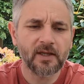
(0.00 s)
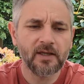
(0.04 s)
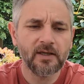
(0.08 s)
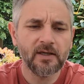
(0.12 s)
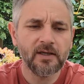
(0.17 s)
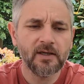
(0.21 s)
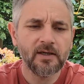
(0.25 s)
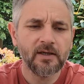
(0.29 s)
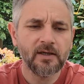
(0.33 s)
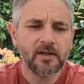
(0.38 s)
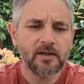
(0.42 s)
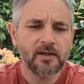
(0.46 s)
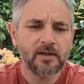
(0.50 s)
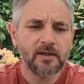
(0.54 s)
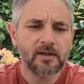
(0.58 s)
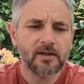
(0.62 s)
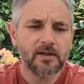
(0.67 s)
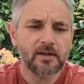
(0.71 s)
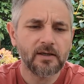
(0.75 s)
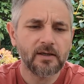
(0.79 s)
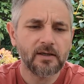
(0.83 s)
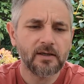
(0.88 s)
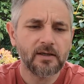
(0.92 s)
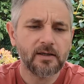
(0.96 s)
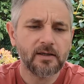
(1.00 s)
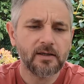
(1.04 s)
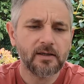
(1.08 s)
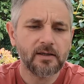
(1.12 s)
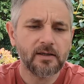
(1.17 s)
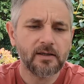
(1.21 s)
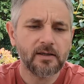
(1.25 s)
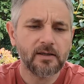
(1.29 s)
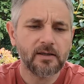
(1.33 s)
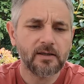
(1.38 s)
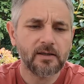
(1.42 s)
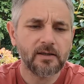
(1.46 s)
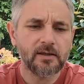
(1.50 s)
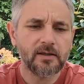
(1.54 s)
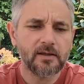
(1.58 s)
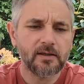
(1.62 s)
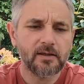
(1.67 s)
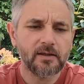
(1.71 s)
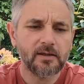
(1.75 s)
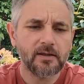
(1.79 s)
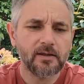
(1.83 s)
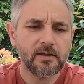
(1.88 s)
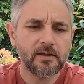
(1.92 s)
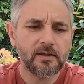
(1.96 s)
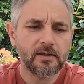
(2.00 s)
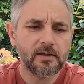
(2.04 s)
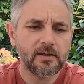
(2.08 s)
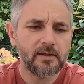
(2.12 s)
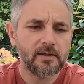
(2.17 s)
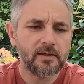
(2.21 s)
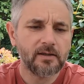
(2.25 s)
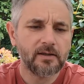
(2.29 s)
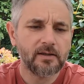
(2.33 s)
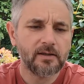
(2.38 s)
[no speech]